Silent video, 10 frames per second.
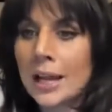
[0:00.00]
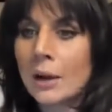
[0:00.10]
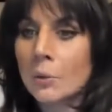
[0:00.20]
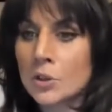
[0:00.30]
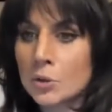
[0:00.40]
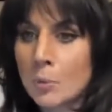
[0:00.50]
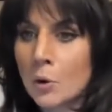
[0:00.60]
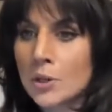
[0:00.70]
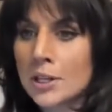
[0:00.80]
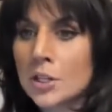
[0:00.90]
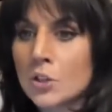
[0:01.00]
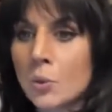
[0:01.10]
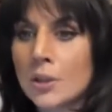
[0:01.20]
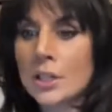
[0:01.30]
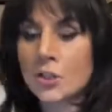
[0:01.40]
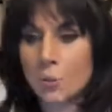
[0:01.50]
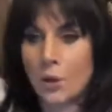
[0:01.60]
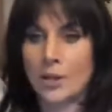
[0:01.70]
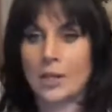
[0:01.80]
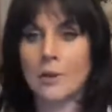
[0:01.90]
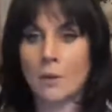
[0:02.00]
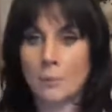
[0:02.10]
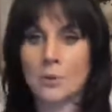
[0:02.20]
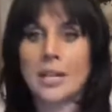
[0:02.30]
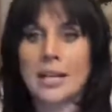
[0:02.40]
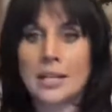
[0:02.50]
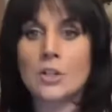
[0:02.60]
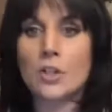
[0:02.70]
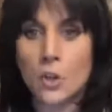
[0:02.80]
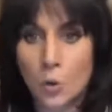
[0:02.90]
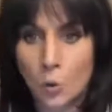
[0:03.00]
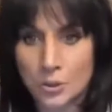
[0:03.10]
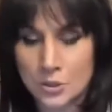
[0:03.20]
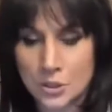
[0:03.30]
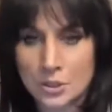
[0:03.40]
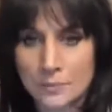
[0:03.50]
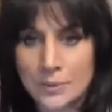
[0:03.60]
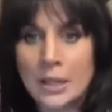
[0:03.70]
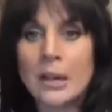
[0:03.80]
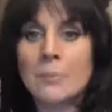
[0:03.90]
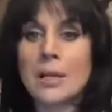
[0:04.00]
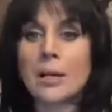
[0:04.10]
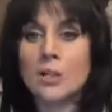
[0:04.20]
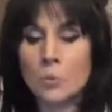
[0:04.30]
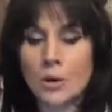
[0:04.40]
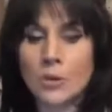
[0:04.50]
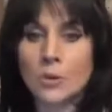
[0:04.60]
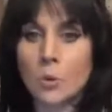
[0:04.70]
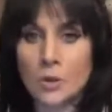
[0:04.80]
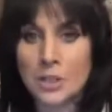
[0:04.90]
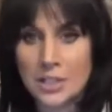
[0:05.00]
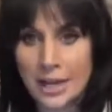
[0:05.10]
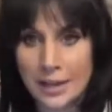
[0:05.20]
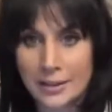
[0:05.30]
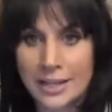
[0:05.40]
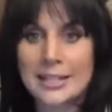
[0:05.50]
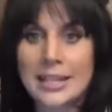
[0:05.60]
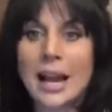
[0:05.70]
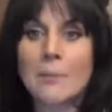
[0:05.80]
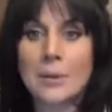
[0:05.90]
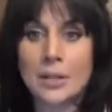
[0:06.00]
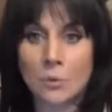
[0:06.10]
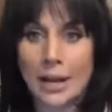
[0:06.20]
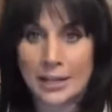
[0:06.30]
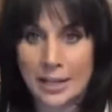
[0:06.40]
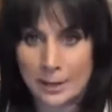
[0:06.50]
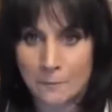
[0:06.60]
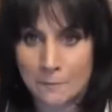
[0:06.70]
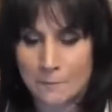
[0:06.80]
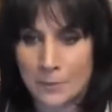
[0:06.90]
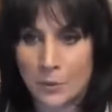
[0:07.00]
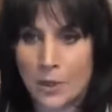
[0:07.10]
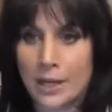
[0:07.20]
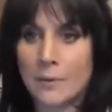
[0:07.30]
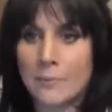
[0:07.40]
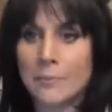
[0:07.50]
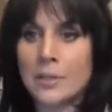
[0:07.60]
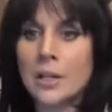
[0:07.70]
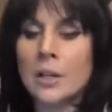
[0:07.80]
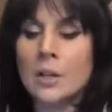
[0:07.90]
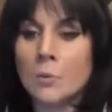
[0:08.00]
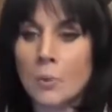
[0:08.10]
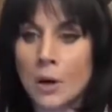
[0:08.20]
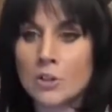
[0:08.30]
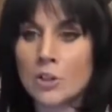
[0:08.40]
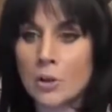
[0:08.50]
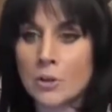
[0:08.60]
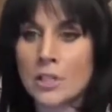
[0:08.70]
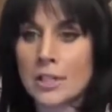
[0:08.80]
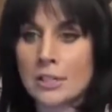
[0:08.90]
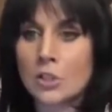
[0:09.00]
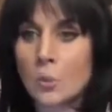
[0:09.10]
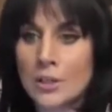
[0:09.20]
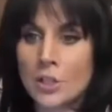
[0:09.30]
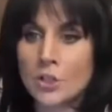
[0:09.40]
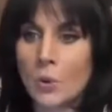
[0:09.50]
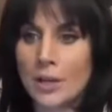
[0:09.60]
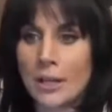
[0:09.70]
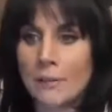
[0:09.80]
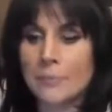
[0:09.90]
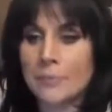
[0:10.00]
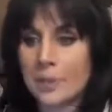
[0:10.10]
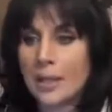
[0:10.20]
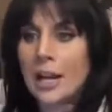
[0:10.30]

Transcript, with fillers: that were spoken in 2020 pertaining to the courts, because what the Lord said is happening right now. Okay. March 13th, 2020,